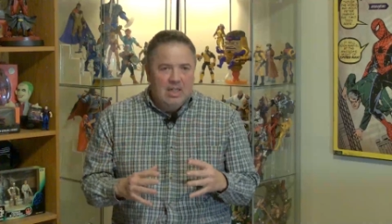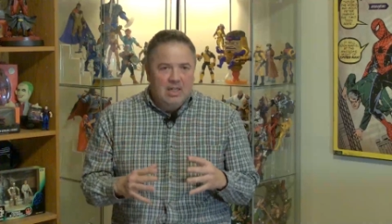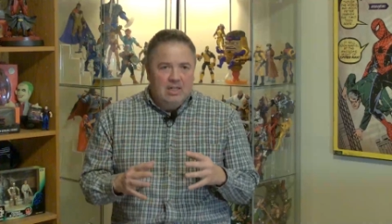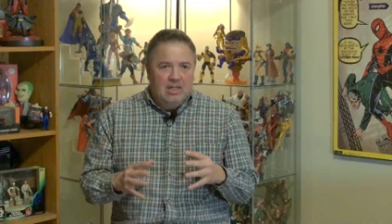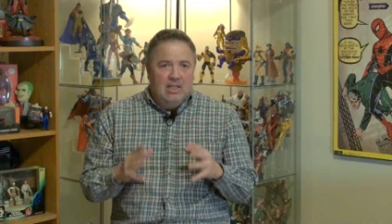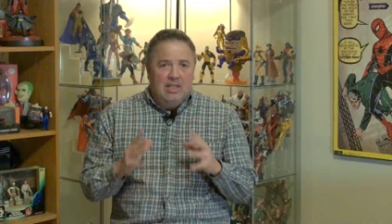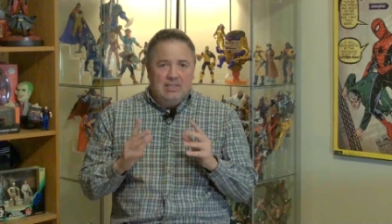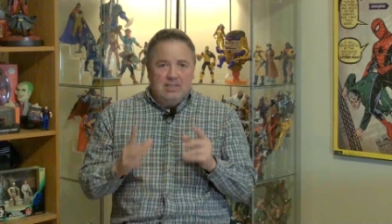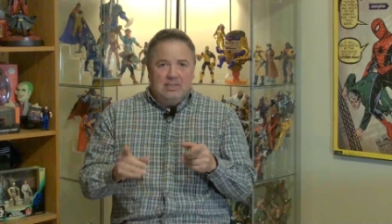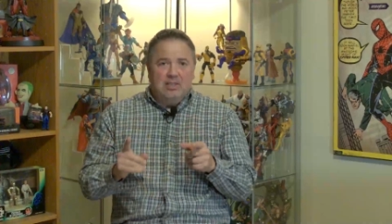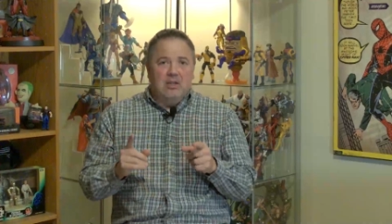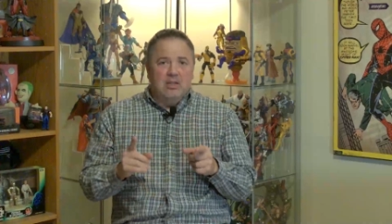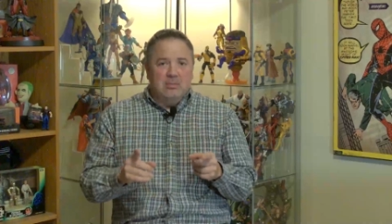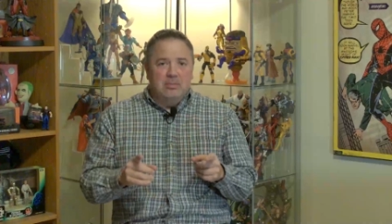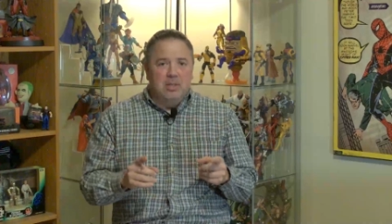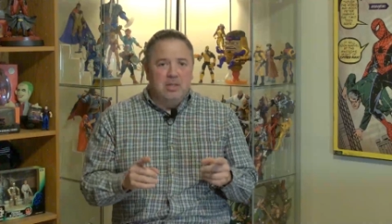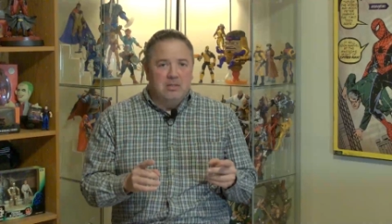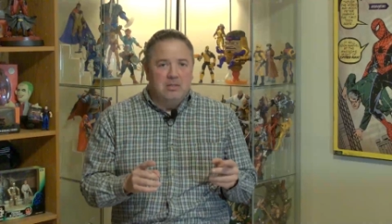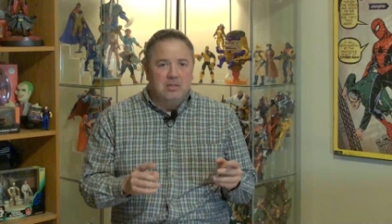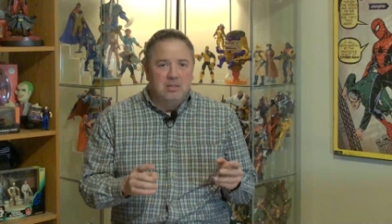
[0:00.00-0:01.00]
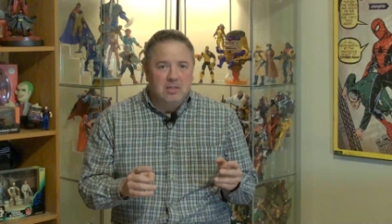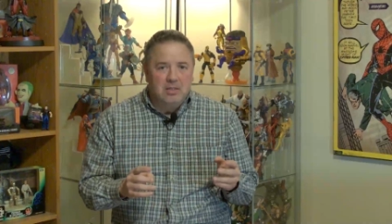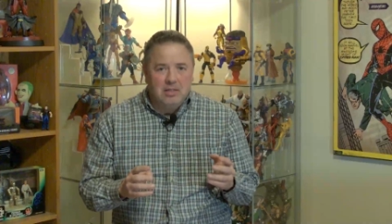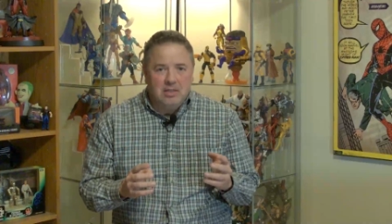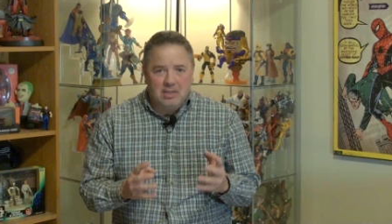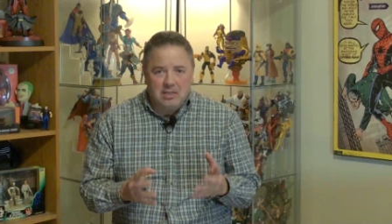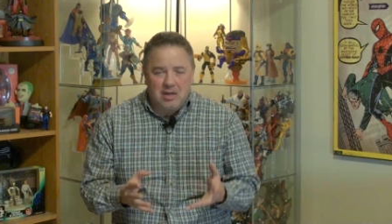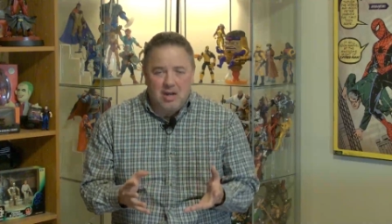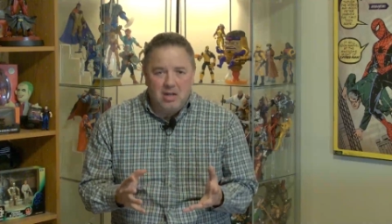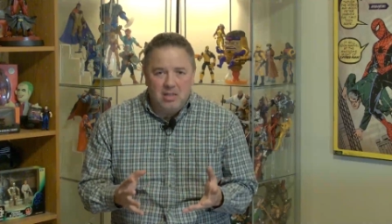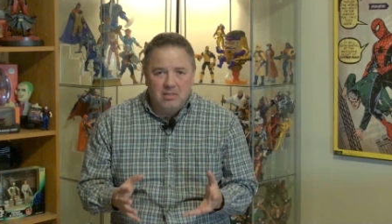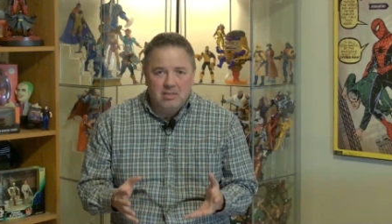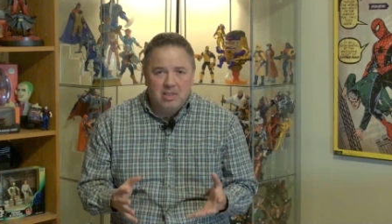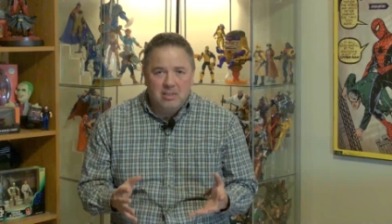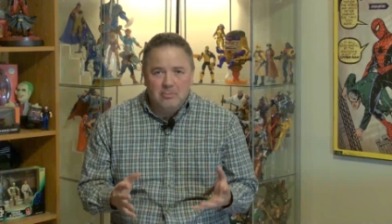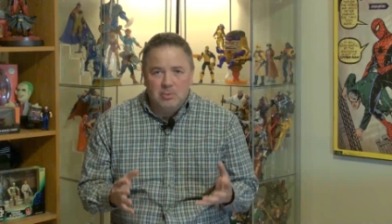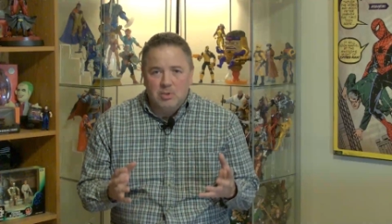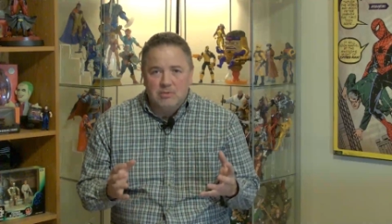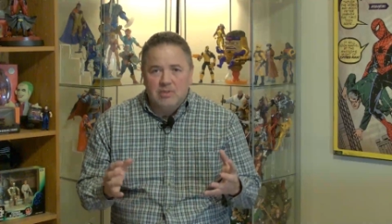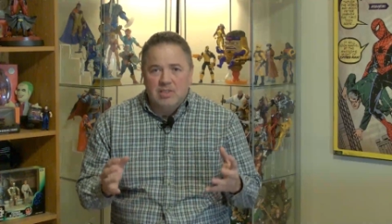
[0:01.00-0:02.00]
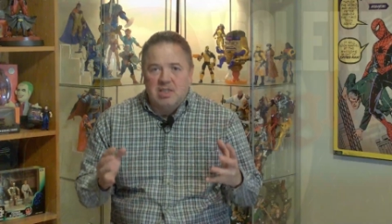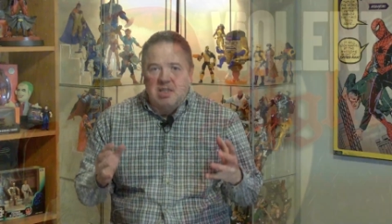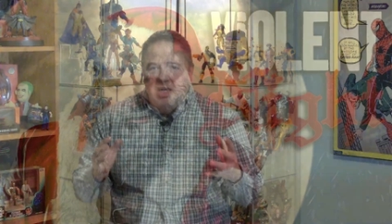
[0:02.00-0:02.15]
Let's talk about the holiday movie